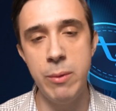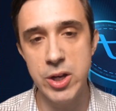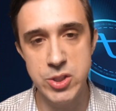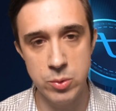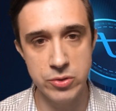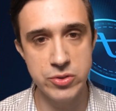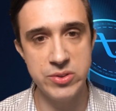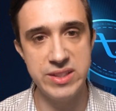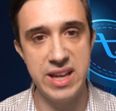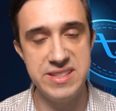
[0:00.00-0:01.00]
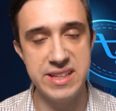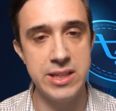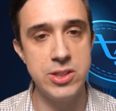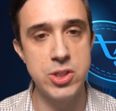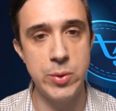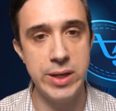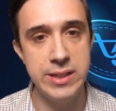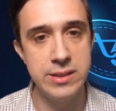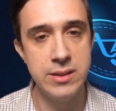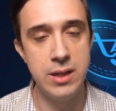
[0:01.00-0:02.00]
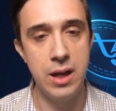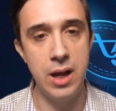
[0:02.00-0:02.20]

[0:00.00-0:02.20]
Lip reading: modules so that they can trade